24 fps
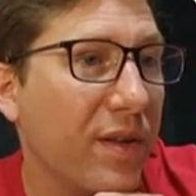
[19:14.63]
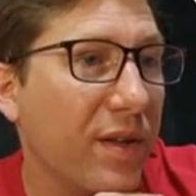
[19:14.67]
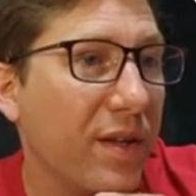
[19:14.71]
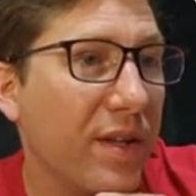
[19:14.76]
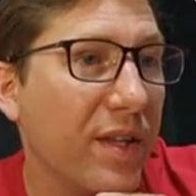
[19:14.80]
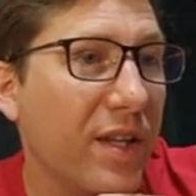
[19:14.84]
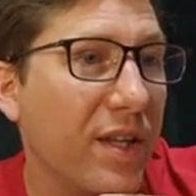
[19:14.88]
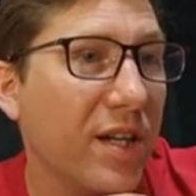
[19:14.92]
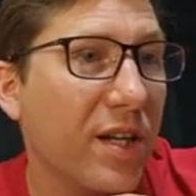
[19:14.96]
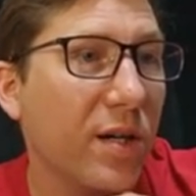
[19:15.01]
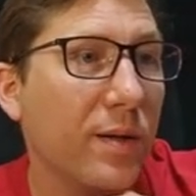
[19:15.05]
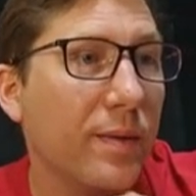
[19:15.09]

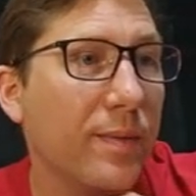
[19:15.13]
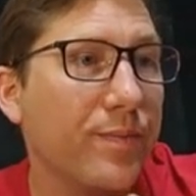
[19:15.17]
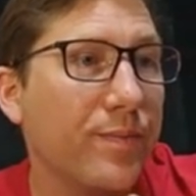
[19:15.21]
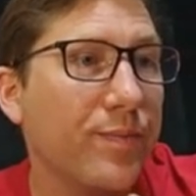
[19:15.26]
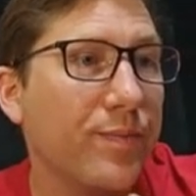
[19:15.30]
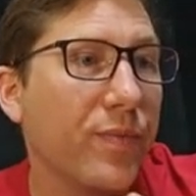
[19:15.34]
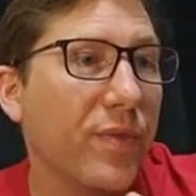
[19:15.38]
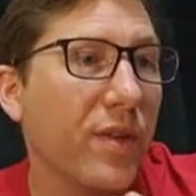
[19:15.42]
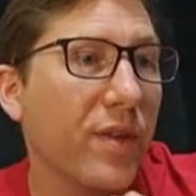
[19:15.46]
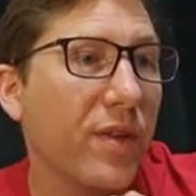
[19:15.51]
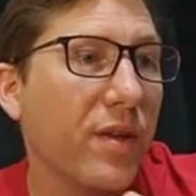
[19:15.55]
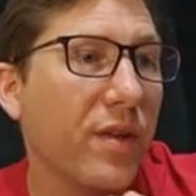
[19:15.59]
you know,
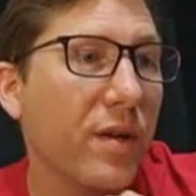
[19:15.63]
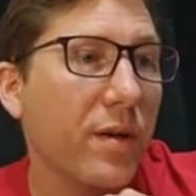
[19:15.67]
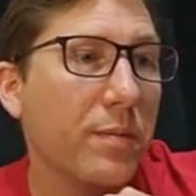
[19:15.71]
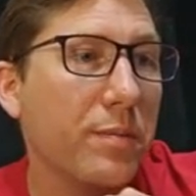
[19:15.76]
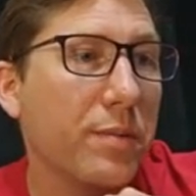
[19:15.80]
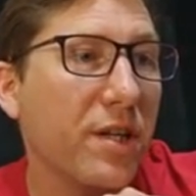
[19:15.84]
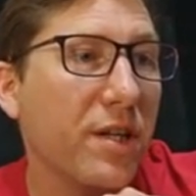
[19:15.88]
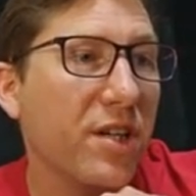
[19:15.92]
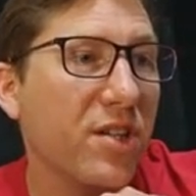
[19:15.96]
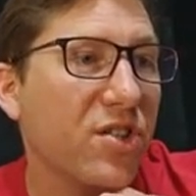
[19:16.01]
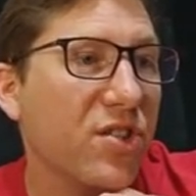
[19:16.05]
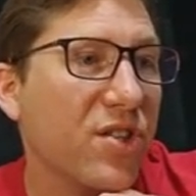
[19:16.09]

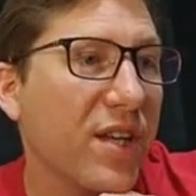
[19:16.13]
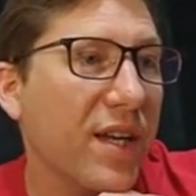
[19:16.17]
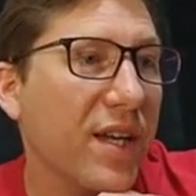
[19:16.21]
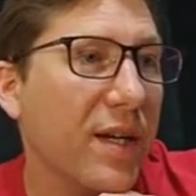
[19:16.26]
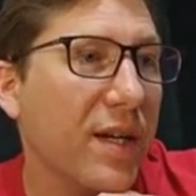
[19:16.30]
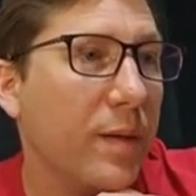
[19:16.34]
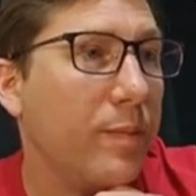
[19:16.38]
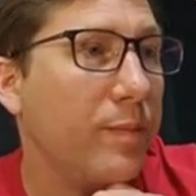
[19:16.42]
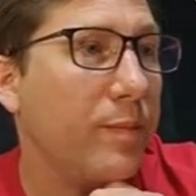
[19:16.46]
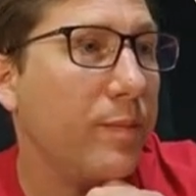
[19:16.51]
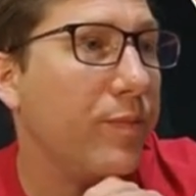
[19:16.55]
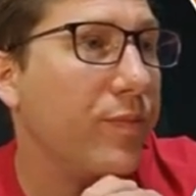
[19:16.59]
plus to
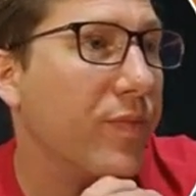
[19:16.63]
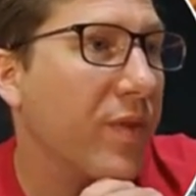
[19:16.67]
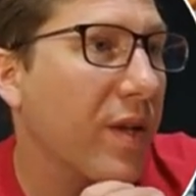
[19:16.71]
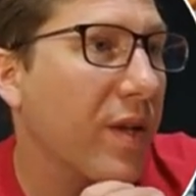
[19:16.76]
him.